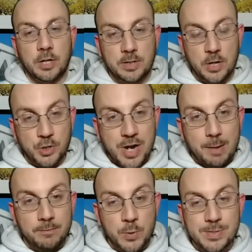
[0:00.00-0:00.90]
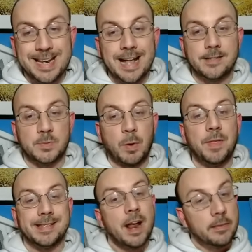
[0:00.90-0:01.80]
did a good job of using Nance to spread
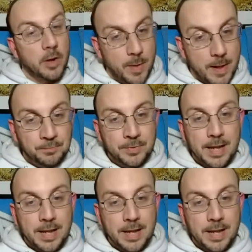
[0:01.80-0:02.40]
things out a little bit,